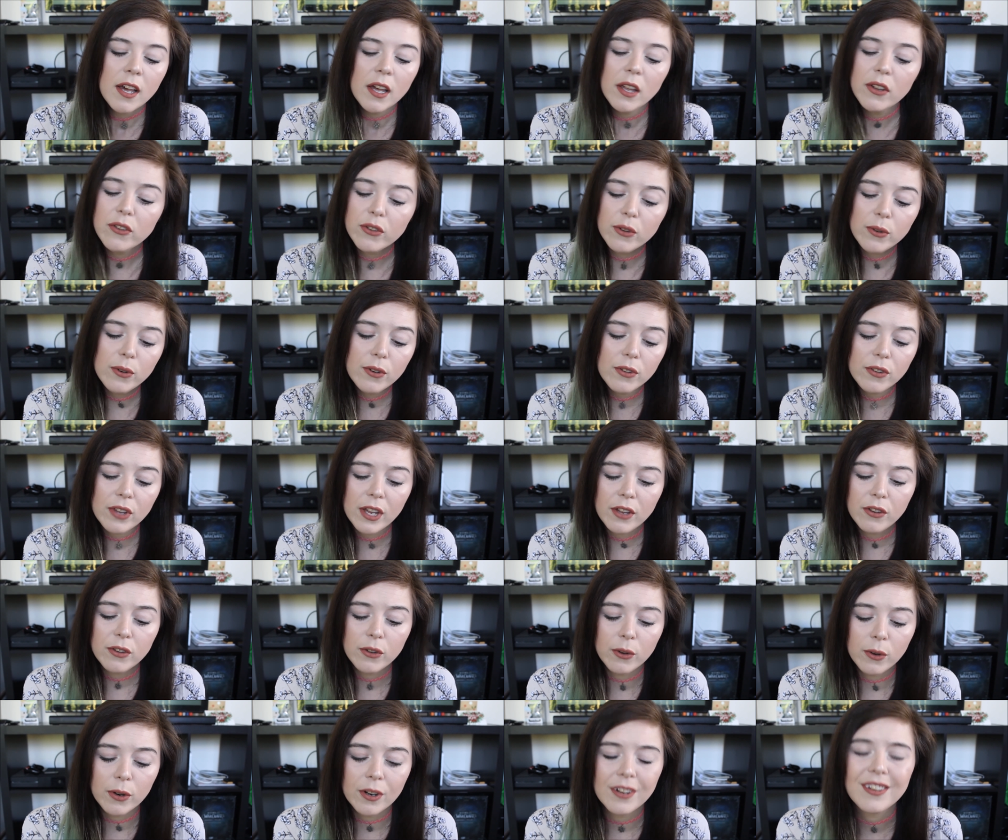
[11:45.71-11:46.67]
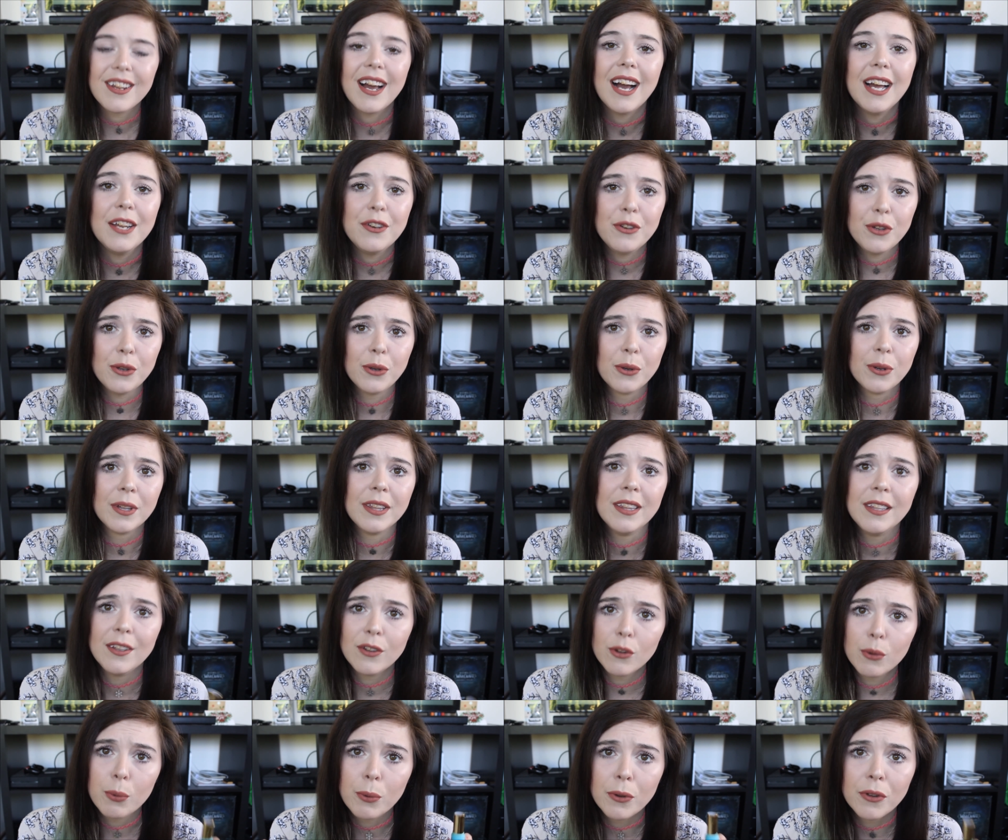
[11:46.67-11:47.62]
As soon as I saw it, I knew
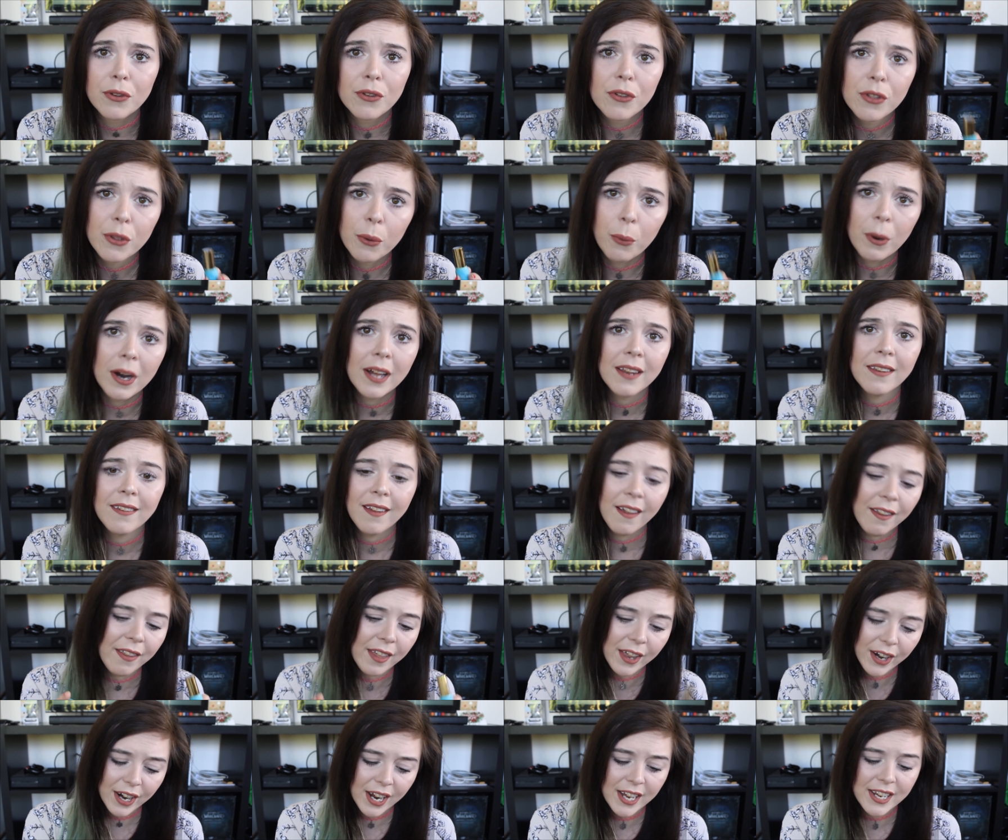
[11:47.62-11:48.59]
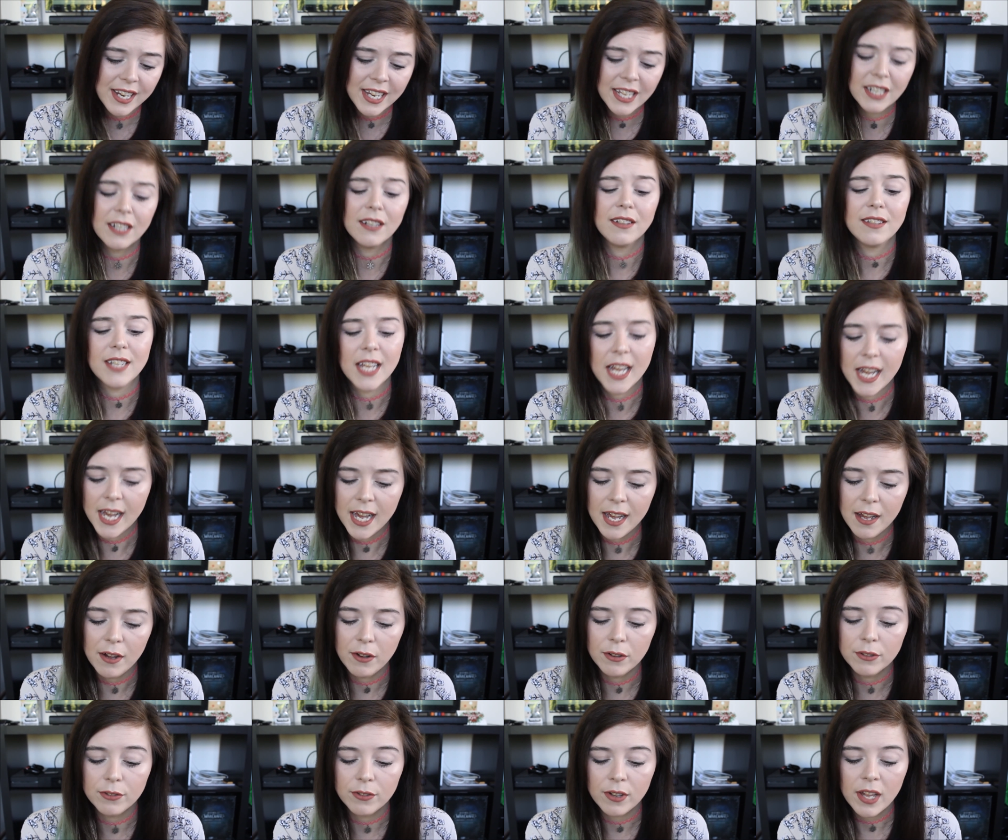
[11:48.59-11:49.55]
this was the one that I needed to
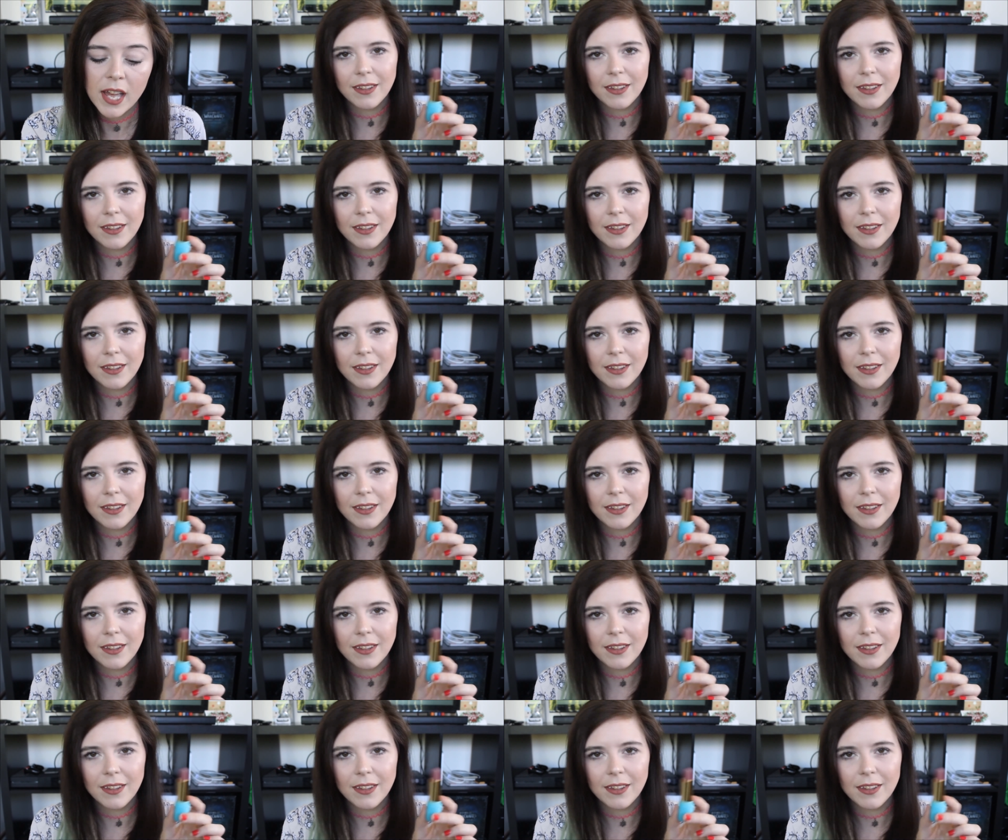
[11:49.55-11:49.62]
have.